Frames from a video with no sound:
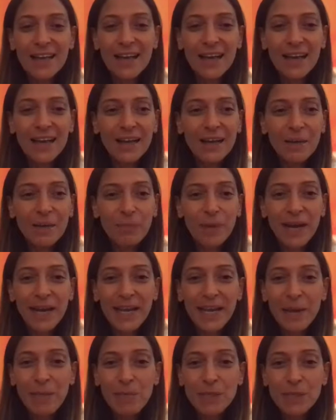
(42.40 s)
My
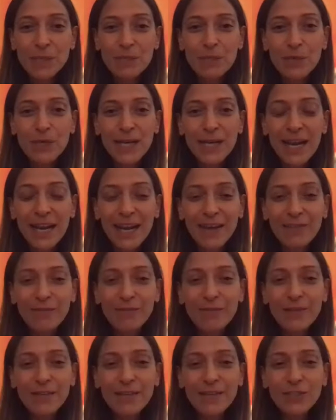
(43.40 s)
name is Munna
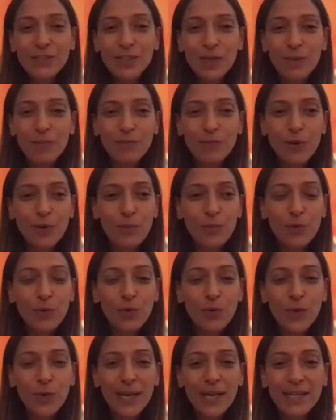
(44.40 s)
Al-Arfaj, I'm from
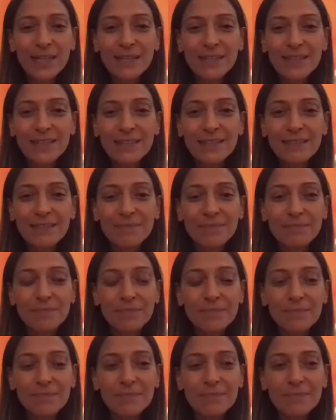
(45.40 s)
Kuwait,
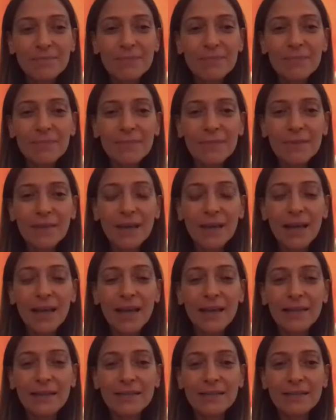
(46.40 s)

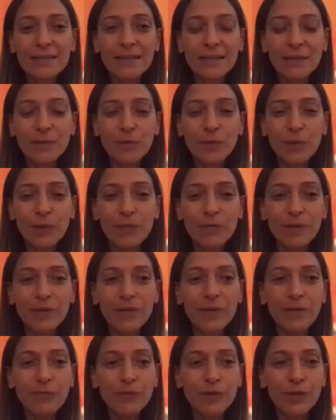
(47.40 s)
and we're
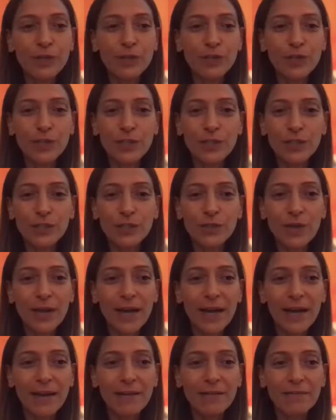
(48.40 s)
very fortunate to
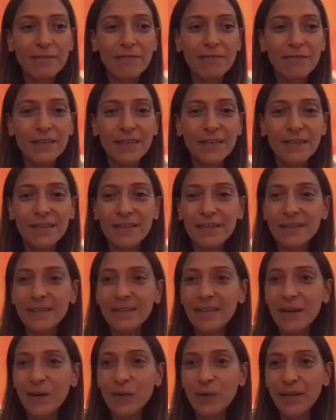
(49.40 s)
have
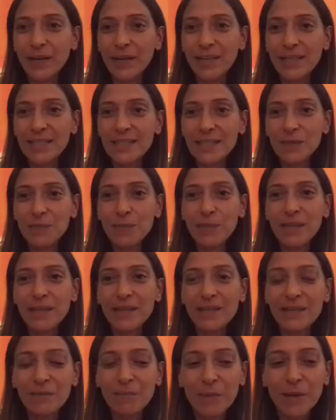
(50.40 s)
our guest
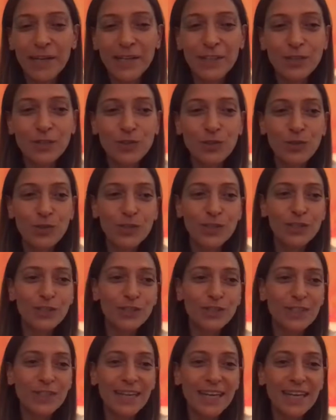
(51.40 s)
speaker, Mike George,
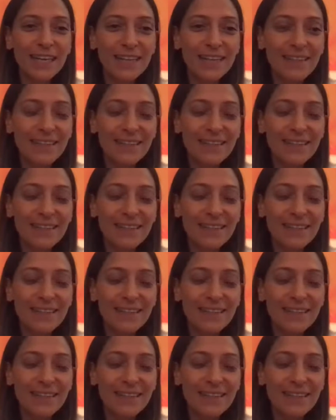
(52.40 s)
today.